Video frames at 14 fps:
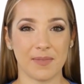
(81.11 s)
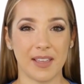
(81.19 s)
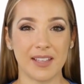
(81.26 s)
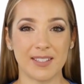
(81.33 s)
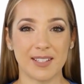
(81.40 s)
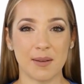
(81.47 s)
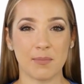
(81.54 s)

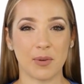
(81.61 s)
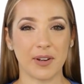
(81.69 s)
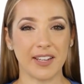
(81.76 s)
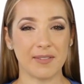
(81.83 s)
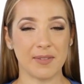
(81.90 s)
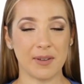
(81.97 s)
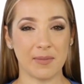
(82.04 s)
In
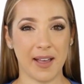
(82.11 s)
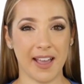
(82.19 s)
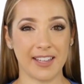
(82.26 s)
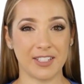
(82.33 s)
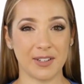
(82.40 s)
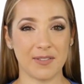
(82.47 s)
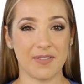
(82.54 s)
summary, the
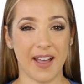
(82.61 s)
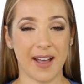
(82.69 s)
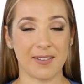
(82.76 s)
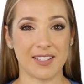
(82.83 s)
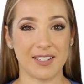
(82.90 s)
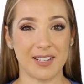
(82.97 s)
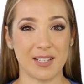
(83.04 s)
Light
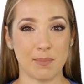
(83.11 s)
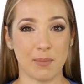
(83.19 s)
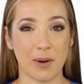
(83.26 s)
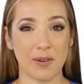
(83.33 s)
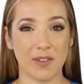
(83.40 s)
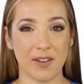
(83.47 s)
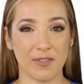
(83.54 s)
2000 is
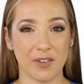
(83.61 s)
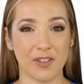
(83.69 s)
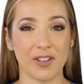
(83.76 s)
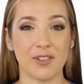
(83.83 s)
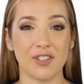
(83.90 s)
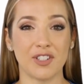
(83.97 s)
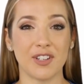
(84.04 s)
perfect for
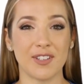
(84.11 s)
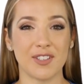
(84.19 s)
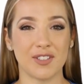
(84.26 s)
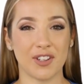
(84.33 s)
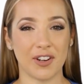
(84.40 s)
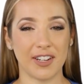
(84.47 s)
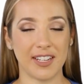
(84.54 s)
those
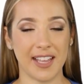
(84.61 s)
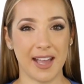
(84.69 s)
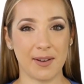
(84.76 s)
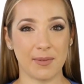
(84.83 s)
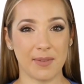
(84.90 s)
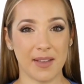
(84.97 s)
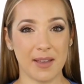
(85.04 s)
just starting
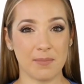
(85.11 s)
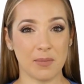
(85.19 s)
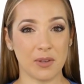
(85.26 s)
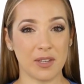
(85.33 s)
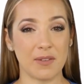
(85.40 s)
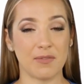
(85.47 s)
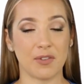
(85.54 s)
out and
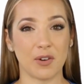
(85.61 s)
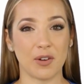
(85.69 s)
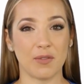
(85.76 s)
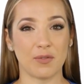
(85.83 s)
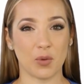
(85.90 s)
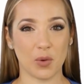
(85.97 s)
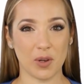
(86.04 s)
looking for an
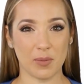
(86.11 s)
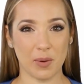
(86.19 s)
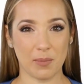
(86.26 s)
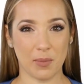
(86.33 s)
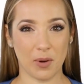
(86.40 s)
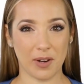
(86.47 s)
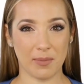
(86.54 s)

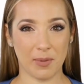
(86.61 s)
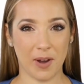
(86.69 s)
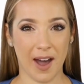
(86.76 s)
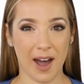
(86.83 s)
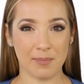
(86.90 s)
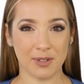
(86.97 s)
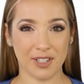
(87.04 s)
affordable
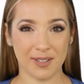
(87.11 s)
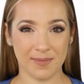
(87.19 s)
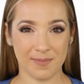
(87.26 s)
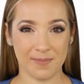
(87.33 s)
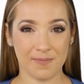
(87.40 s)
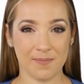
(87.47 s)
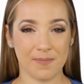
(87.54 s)
portable
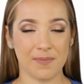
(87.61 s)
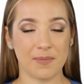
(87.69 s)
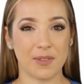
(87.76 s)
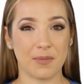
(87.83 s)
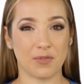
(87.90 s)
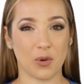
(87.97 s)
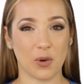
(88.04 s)
option.
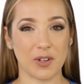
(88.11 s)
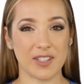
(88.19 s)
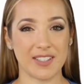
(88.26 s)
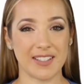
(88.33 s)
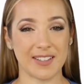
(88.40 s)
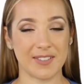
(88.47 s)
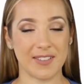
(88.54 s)
The
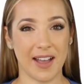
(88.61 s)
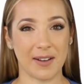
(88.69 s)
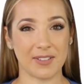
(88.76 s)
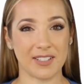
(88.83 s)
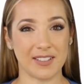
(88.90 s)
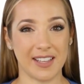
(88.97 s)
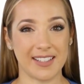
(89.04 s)
Force
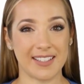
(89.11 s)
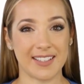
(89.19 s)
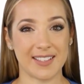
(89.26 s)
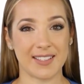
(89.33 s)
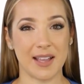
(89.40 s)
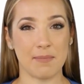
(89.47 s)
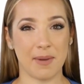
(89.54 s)
6000 is
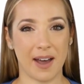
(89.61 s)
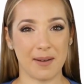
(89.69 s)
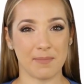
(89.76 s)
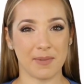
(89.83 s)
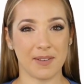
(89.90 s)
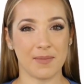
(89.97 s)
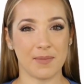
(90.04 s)
a step up,